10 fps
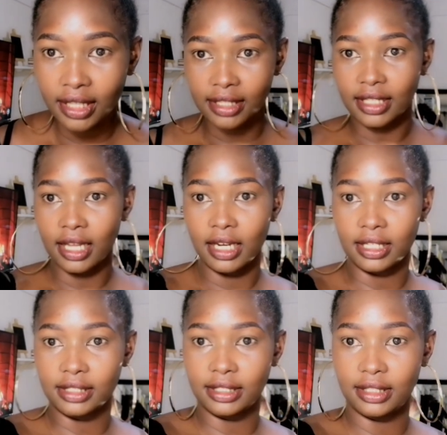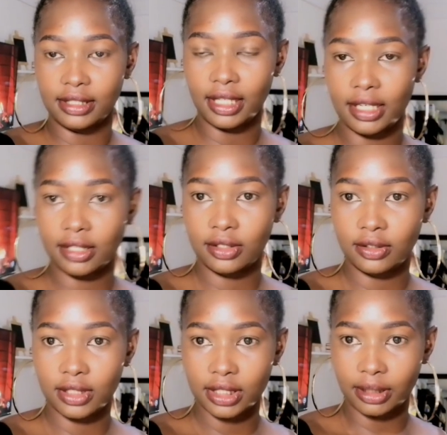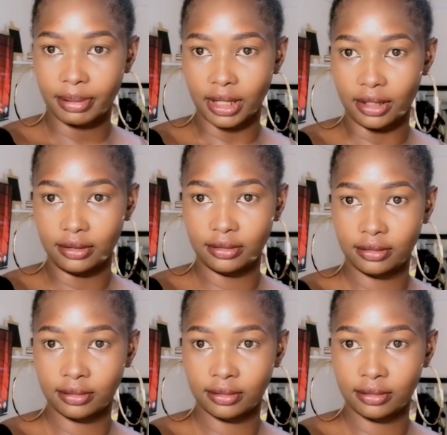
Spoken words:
The sun has decided to disappear.